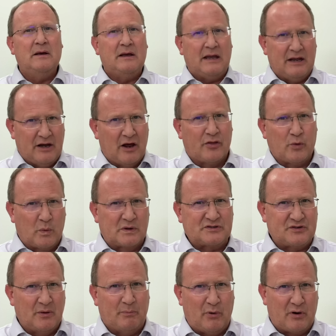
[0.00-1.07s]
in other words,
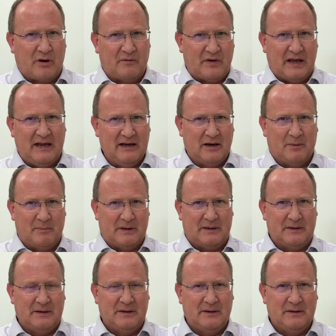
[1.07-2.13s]
the book of Helaman,